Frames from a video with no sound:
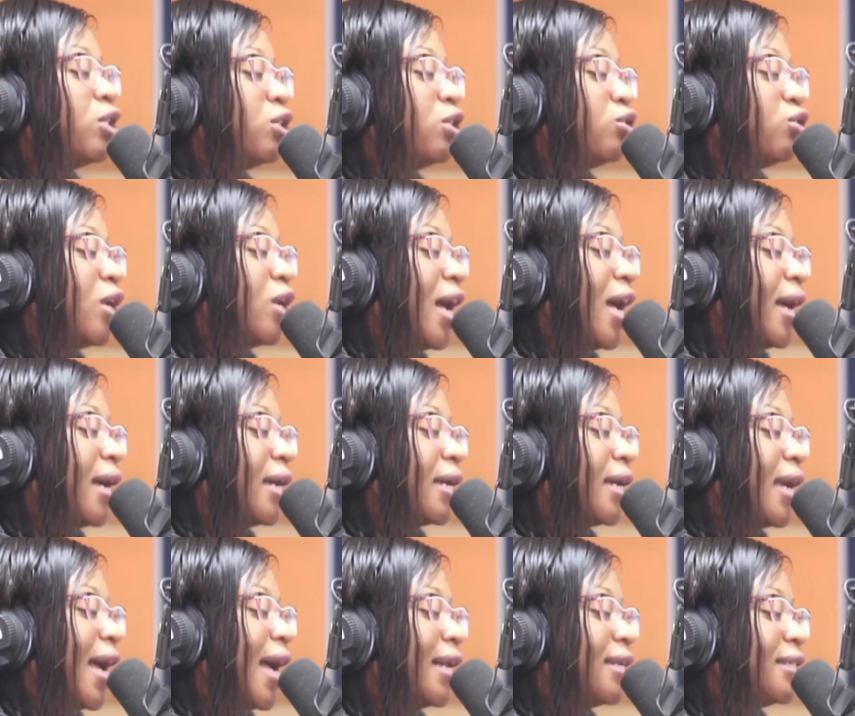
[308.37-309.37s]
drug
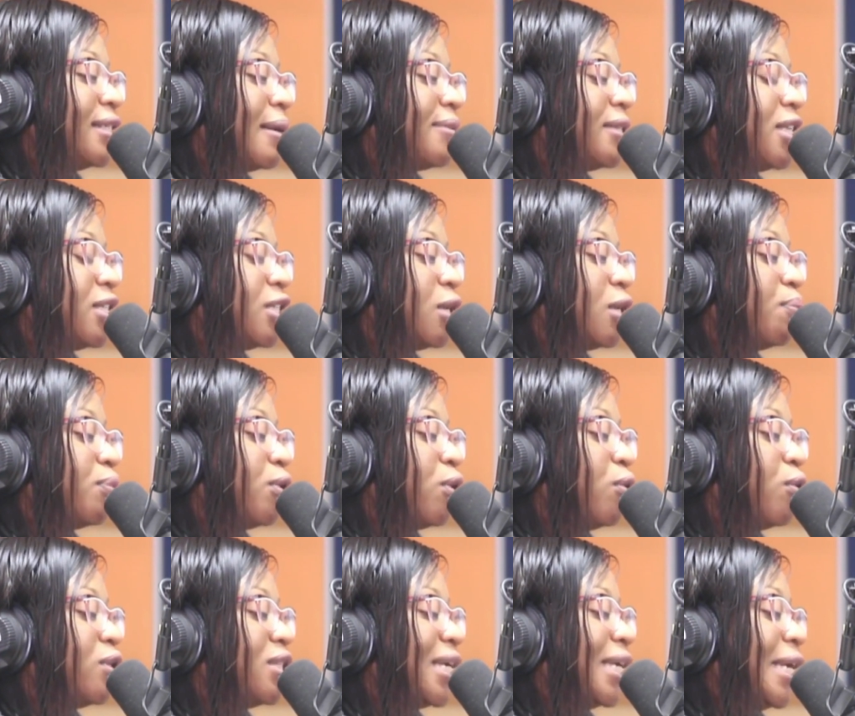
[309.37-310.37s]
and substance
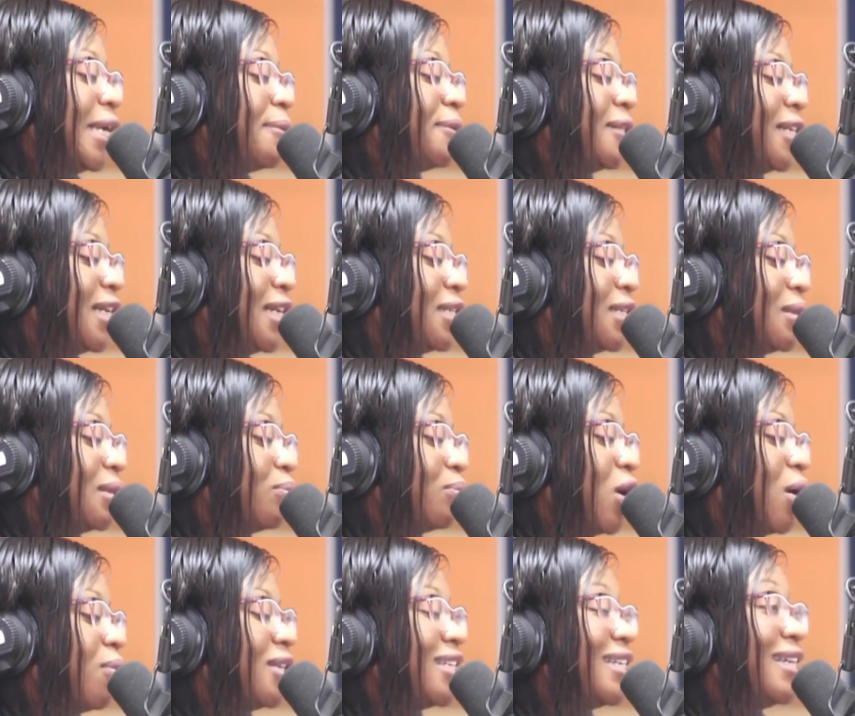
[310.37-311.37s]
abuse, the gifts in
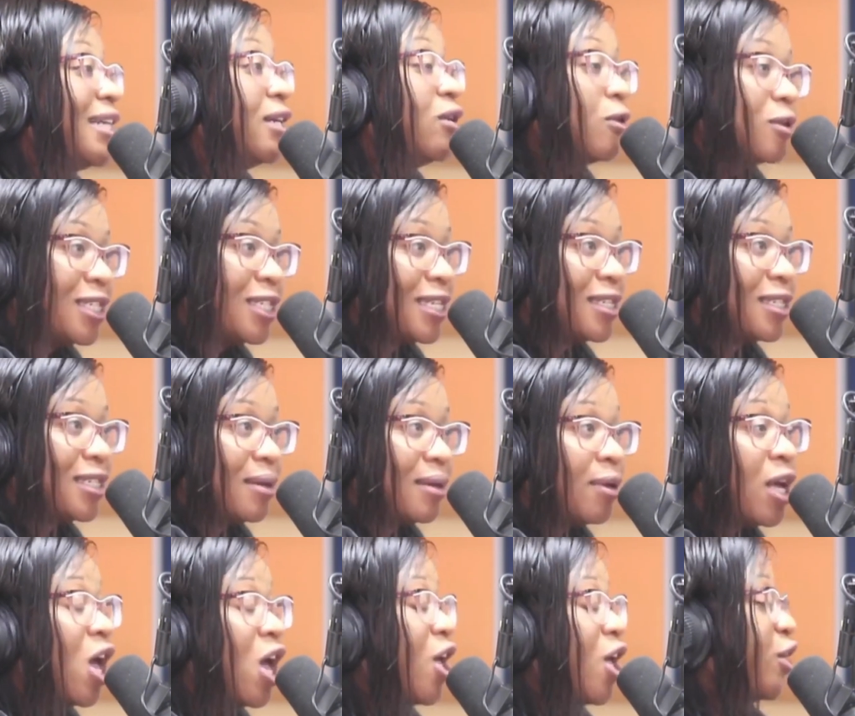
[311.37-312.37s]
Zimbabwe's legal system.
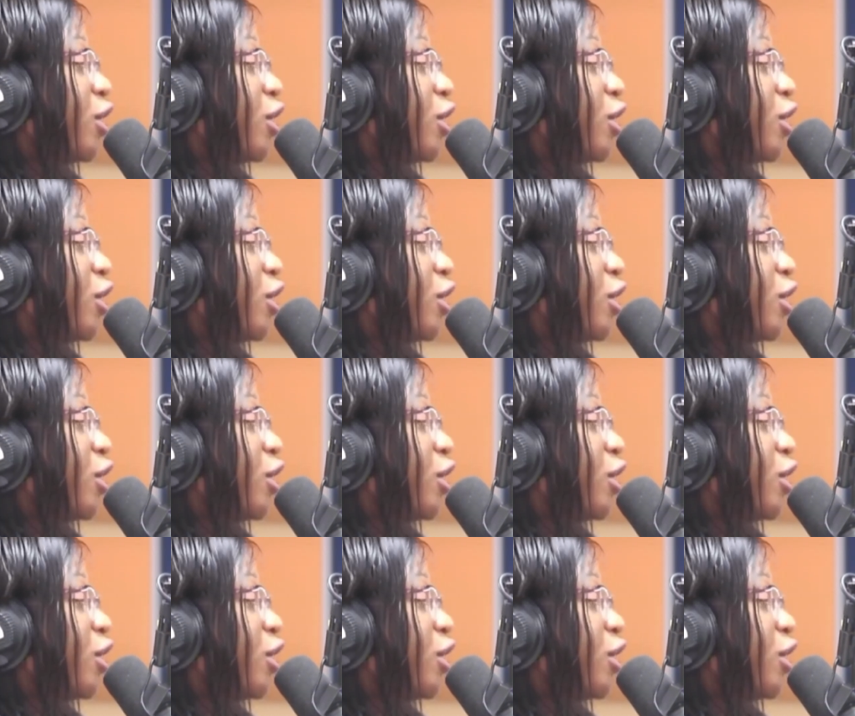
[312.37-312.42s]
You can